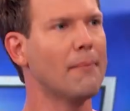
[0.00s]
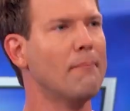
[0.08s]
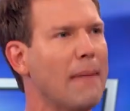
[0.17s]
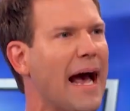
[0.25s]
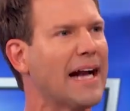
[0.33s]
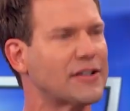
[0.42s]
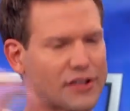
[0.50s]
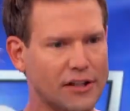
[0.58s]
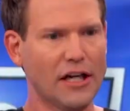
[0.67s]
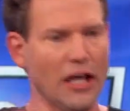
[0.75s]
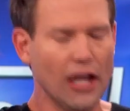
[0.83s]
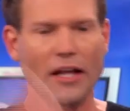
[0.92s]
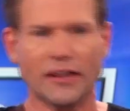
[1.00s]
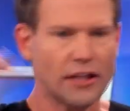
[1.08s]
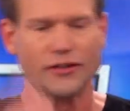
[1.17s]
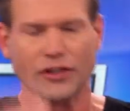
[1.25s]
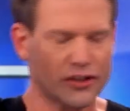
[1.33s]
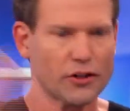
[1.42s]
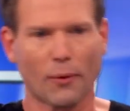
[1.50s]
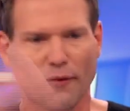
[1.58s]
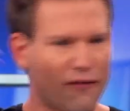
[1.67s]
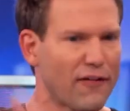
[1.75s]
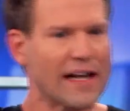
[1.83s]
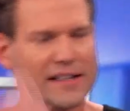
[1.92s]
imagine the, just the
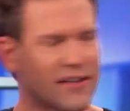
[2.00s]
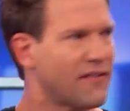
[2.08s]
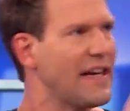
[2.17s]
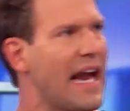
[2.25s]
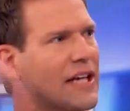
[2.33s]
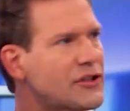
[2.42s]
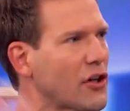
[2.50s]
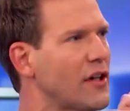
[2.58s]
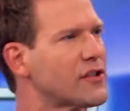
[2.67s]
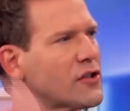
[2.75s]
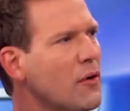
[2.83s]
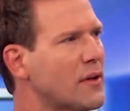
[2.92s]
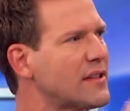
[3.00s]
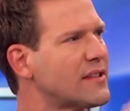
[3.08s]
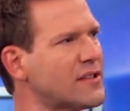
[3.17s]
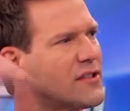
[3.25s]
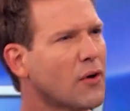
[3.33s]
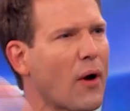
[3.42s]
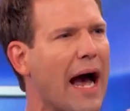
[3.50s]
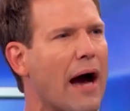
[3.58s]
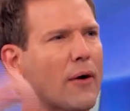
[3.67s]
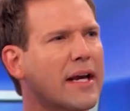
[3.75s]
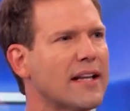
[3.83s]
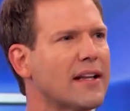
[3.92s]
reflexive well, nature. And so, so how Fight